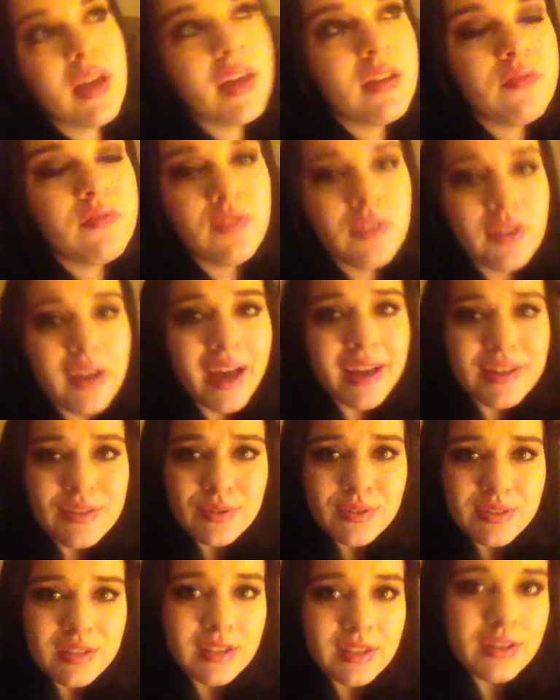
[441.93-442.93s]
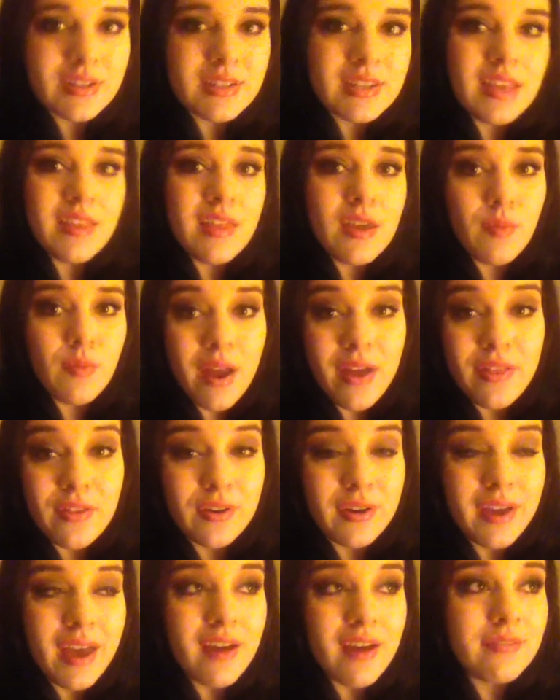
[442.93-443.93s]
for guys who sit there and say they
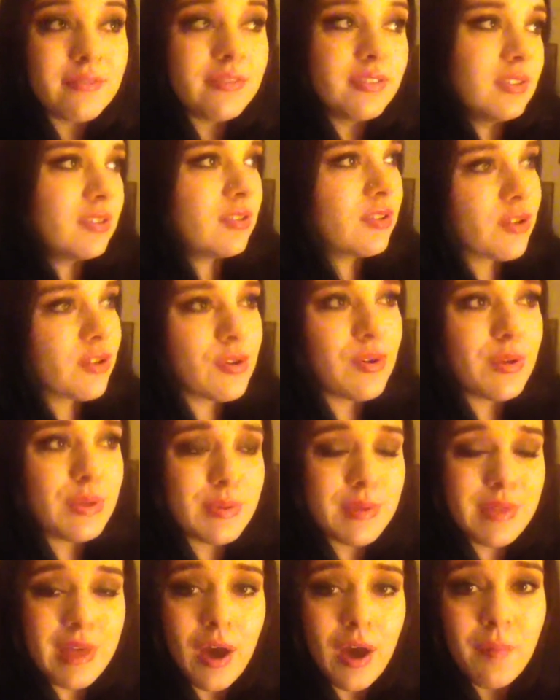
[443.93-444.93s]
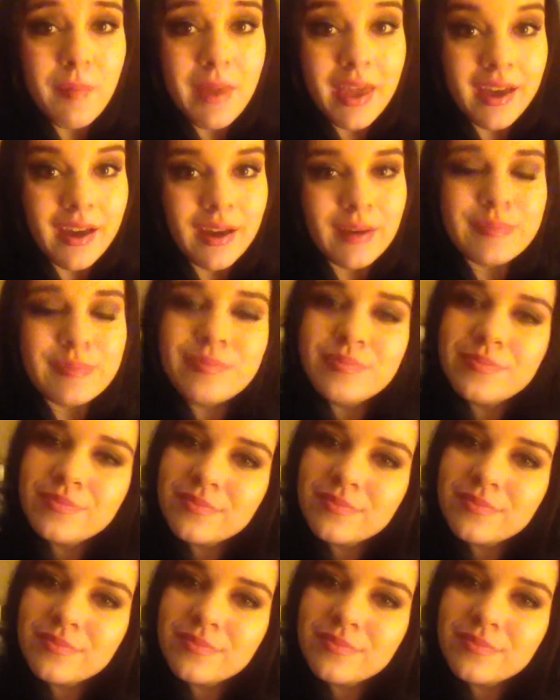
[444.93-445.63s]
rather have girls without makeup,